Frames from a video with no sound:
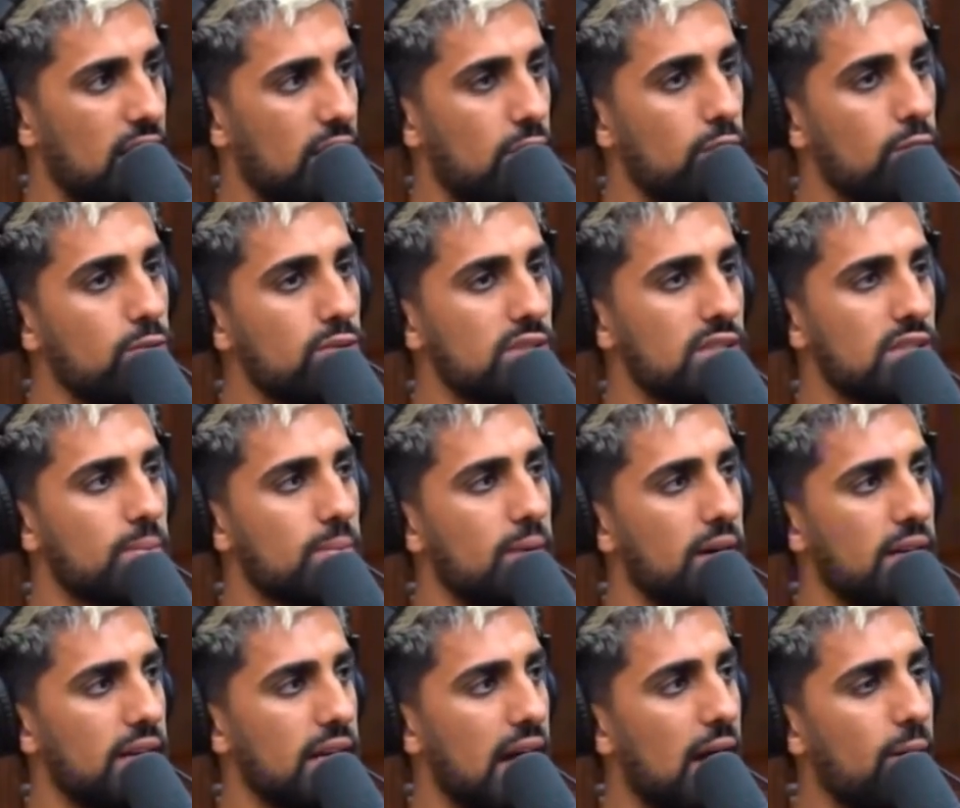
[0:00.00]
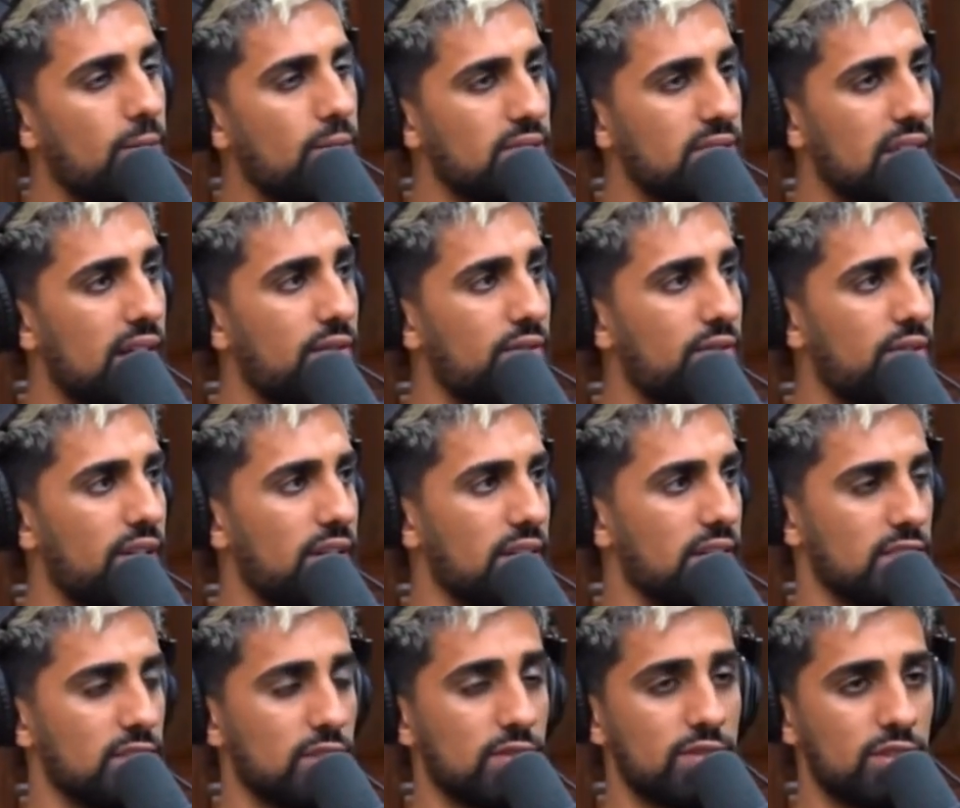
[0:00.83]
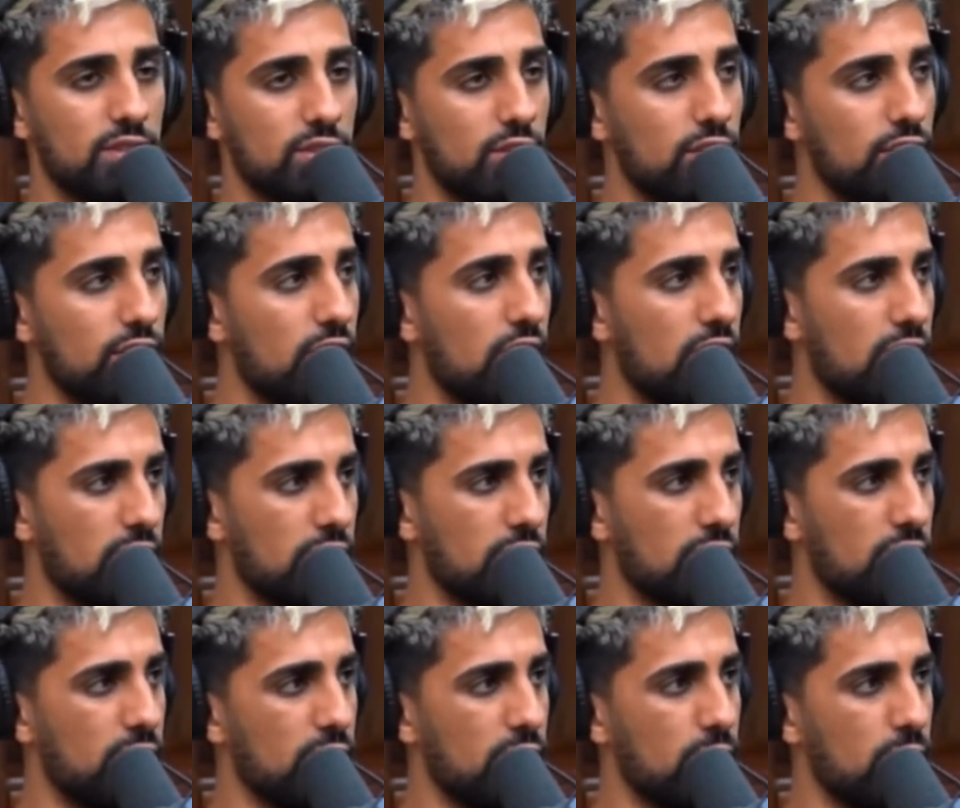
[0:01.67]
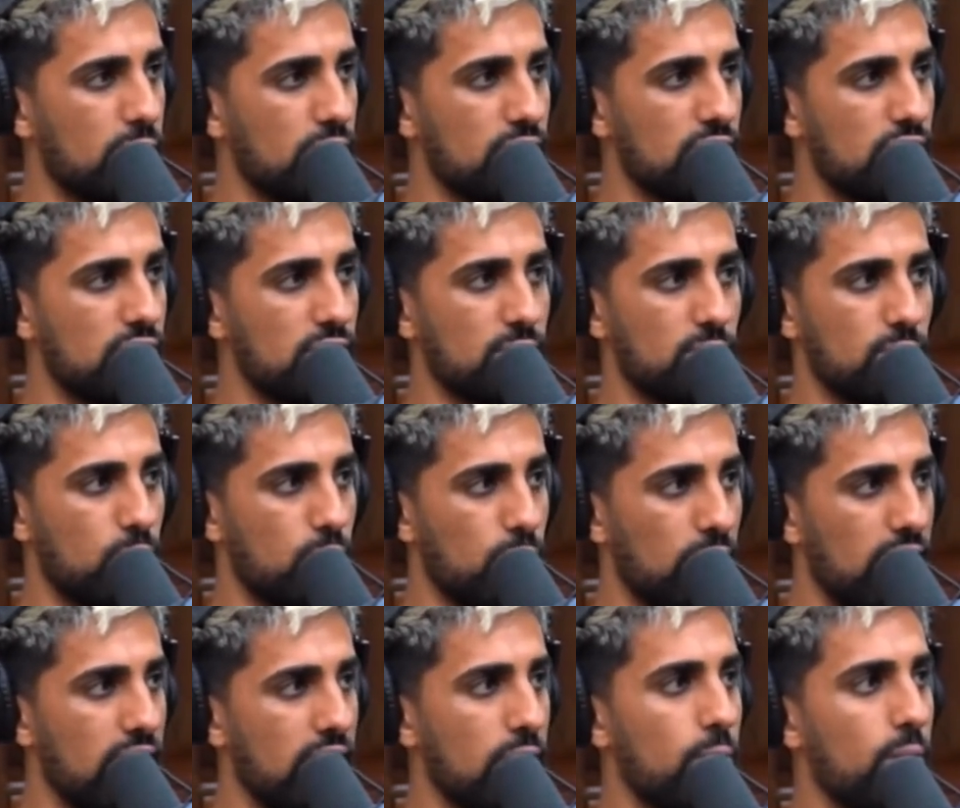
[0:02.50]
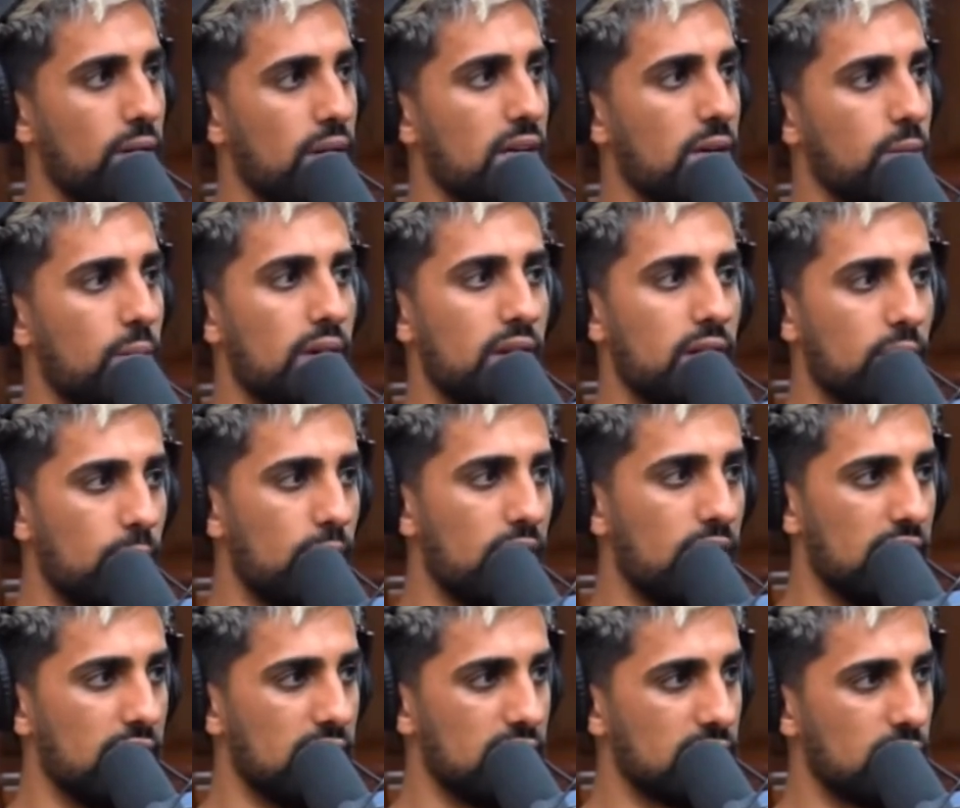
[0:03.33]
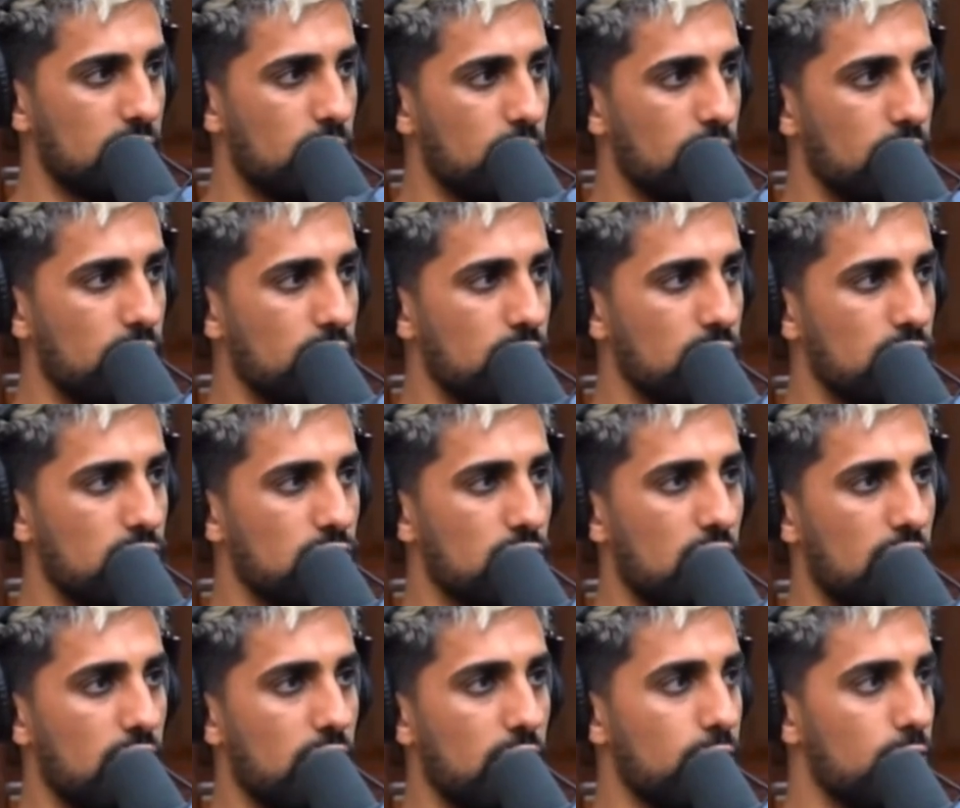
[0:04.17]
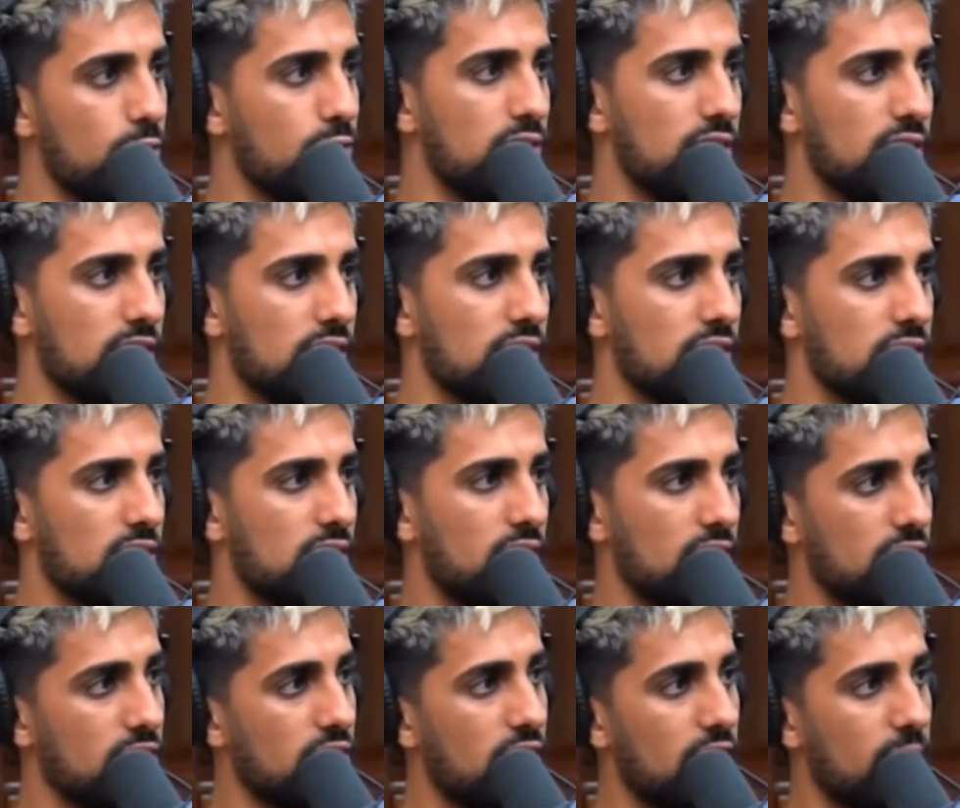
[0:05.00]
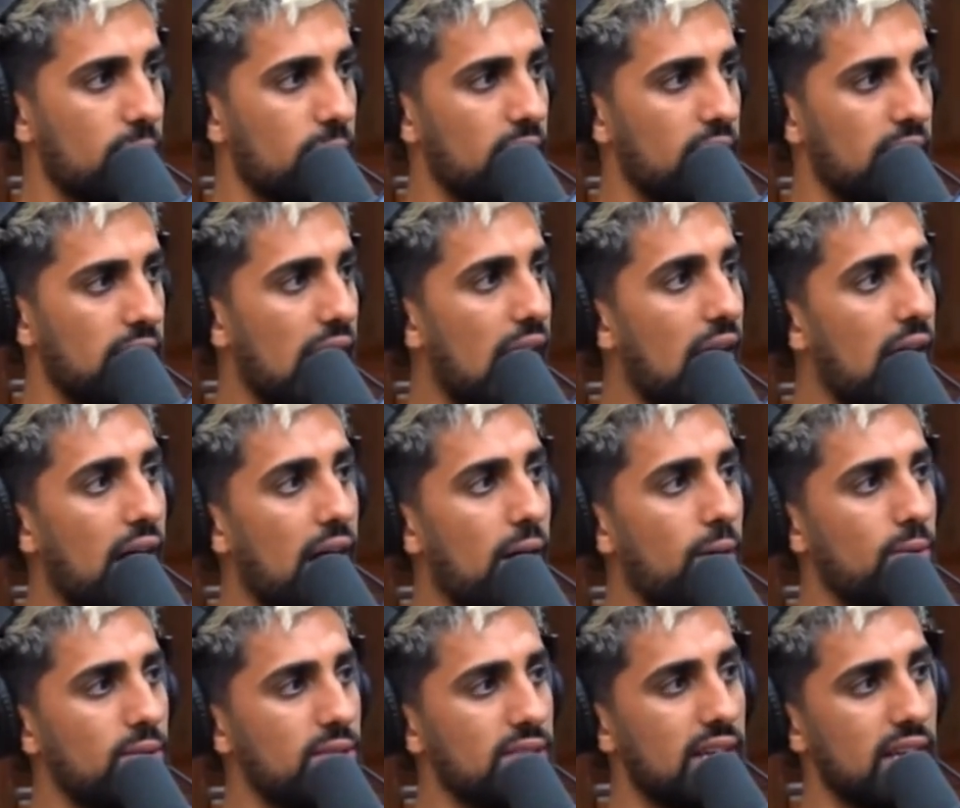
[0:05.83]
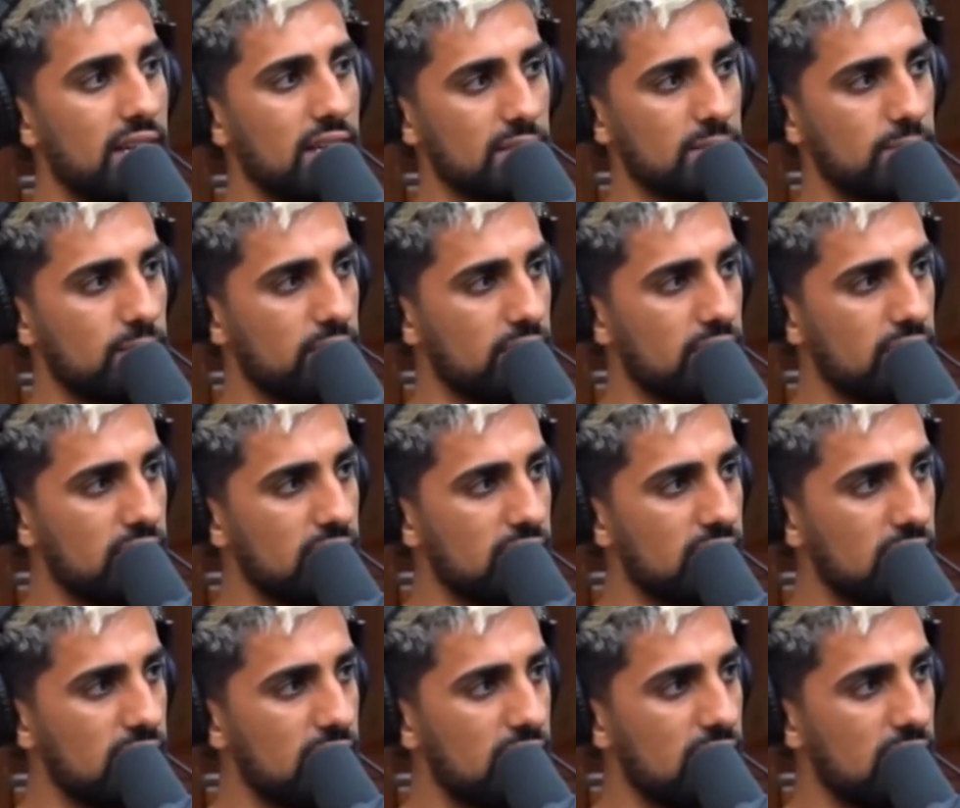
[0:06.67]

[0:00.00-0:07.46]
Losing money, how was that feeling? Because obviously you're young, you know, you were just winning, winning, winning, winning. So when you started losing a, a ton of money, how, how was that experience?